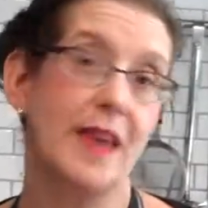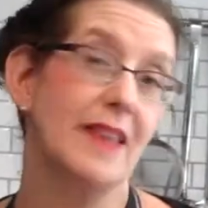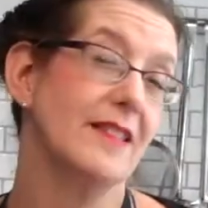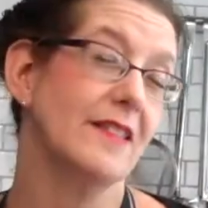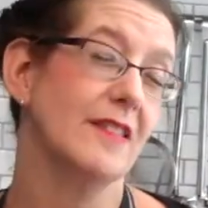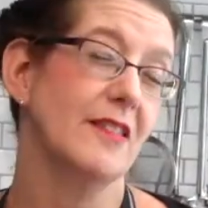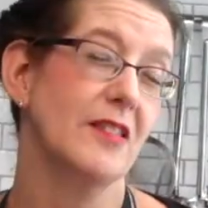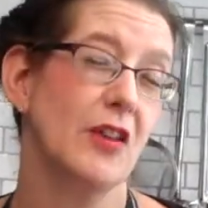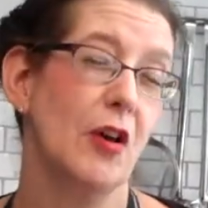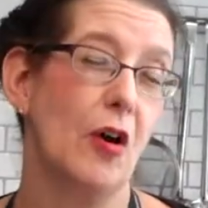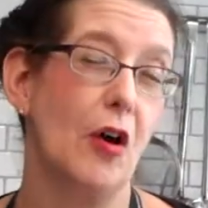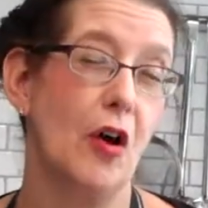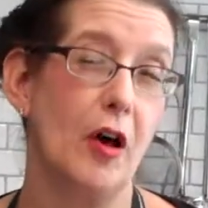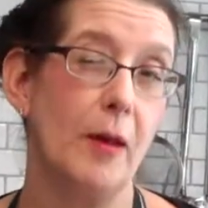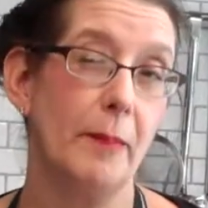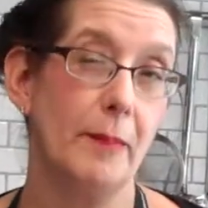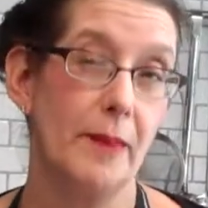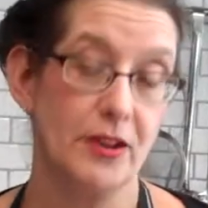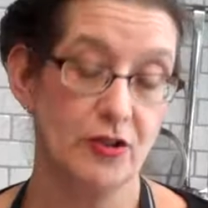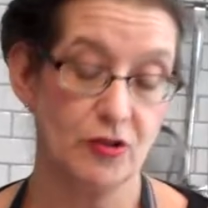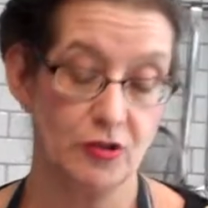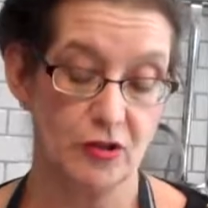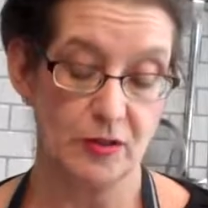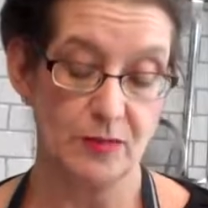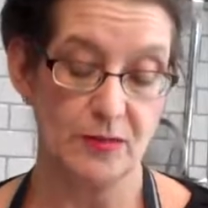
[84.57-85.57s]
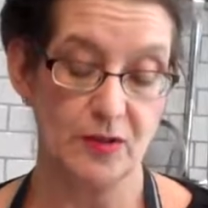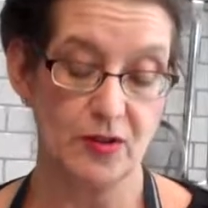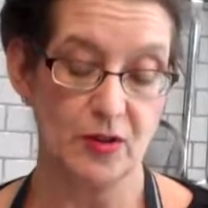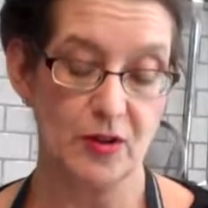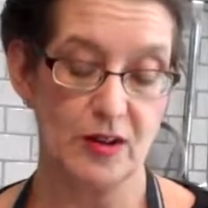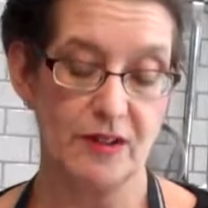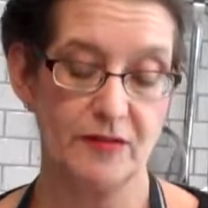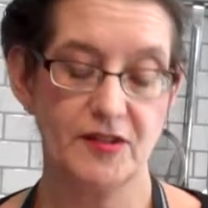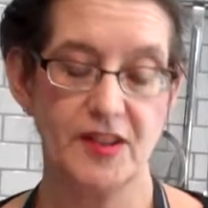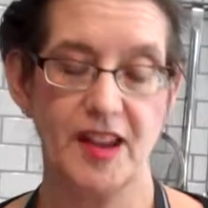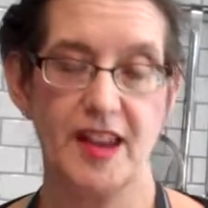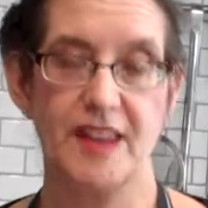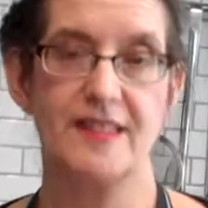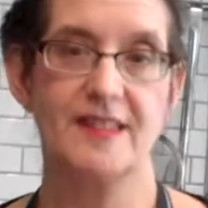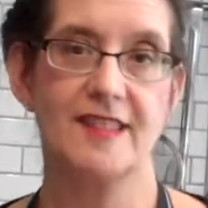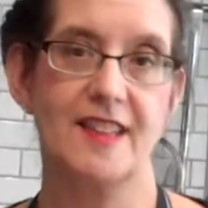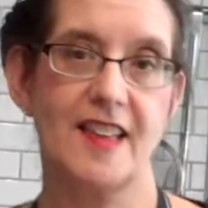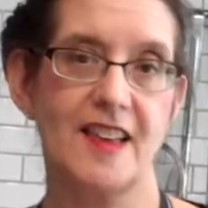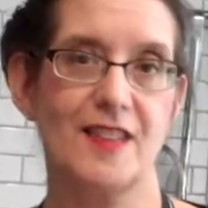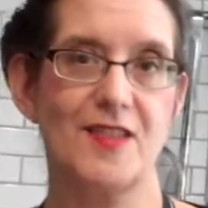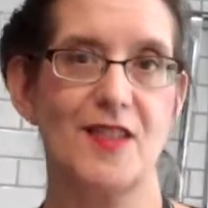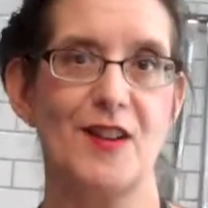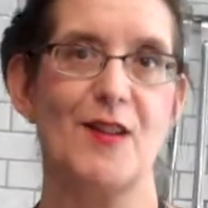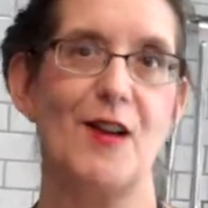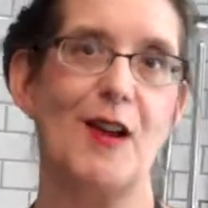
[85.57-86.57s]
Basically all mushrooms sort of taste
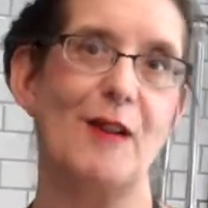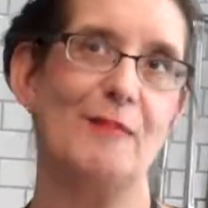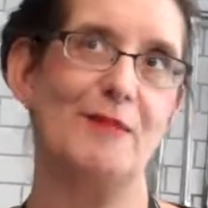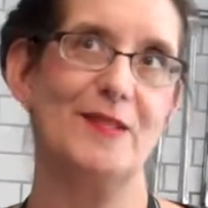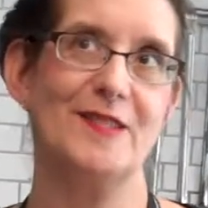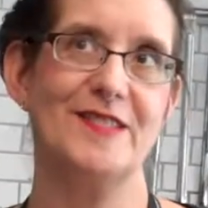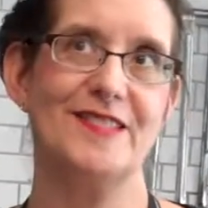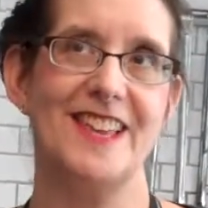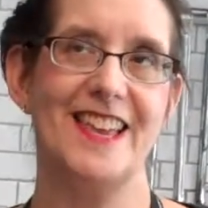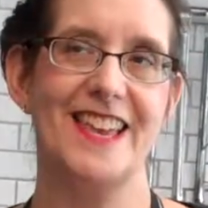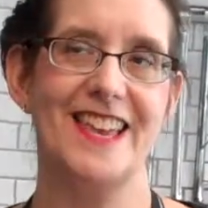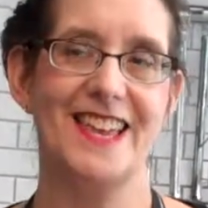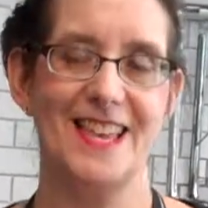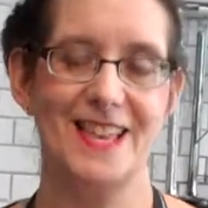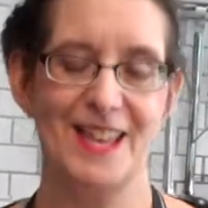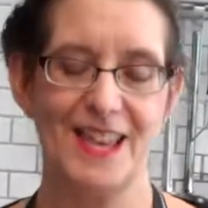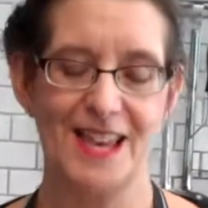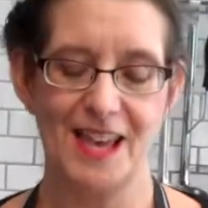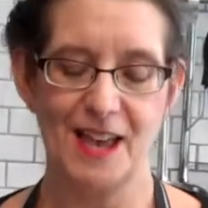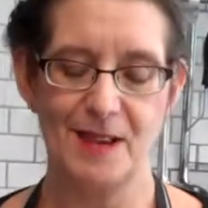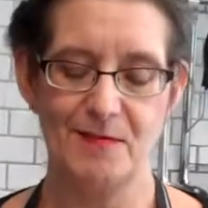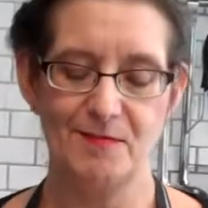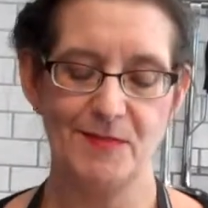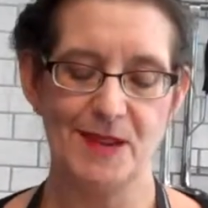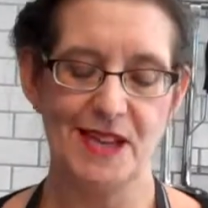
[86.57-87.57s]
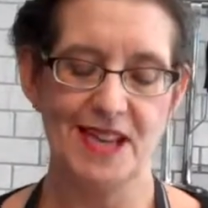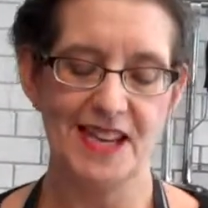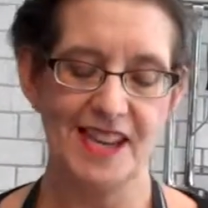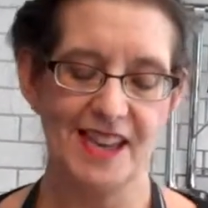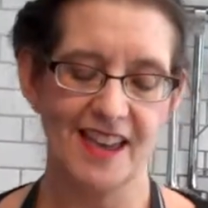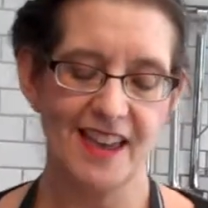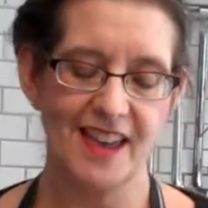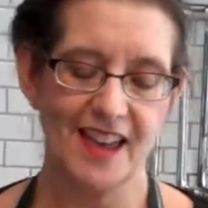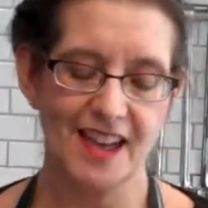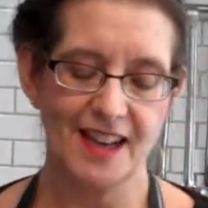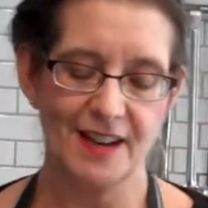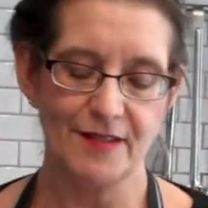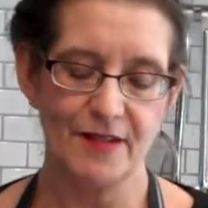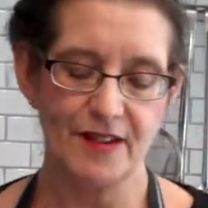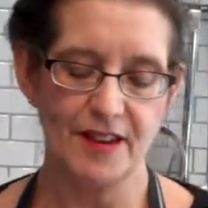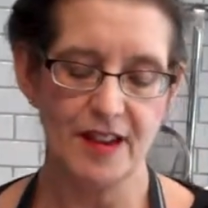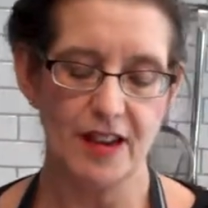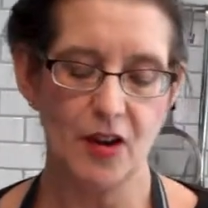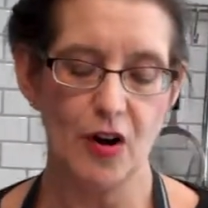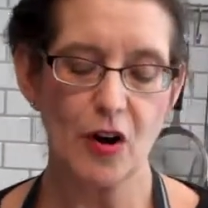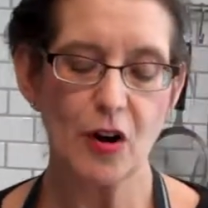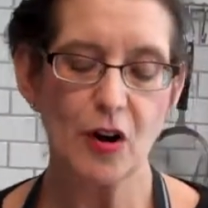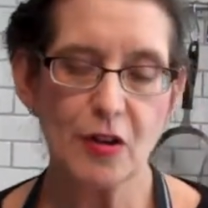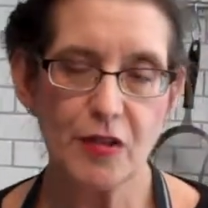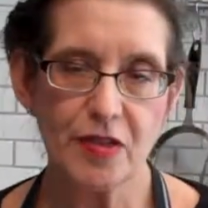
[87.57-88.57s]
like they're almost like a meaty kind of
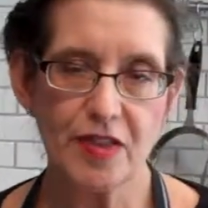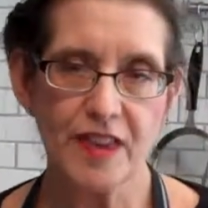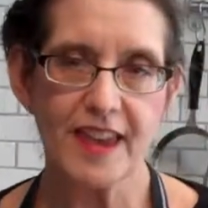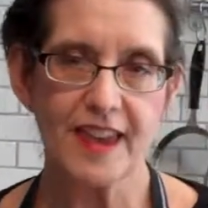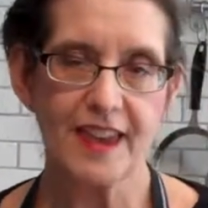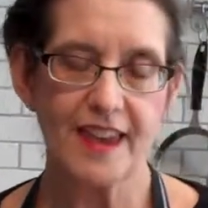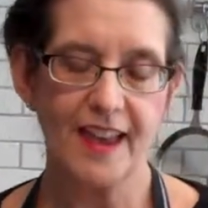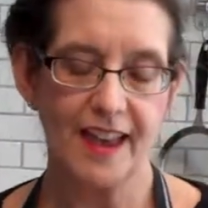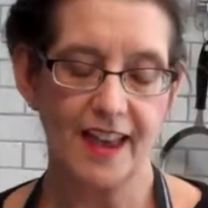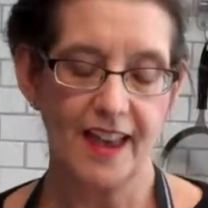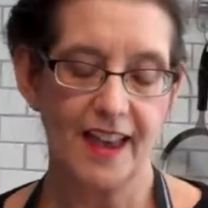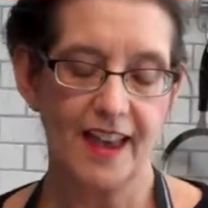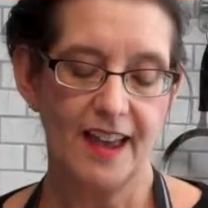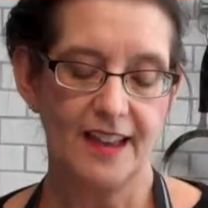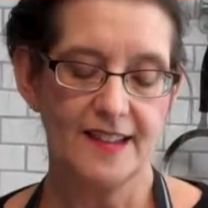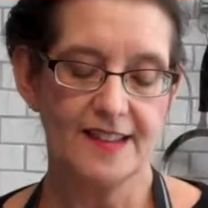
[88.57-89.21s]
an earthy